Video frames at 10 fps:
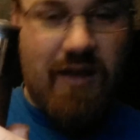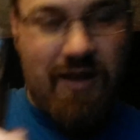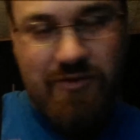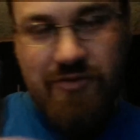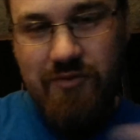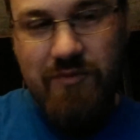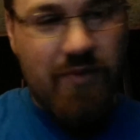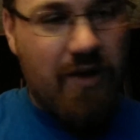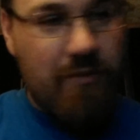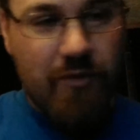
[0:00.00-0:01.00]
And
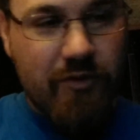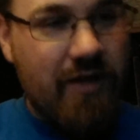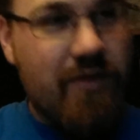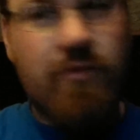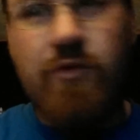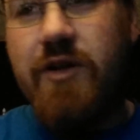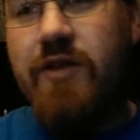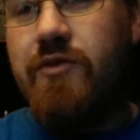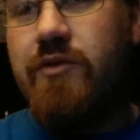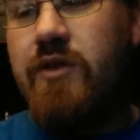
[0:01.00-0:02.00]
I want to say this before we get
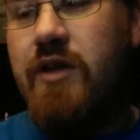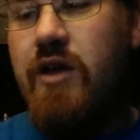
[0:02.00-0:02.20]
into it: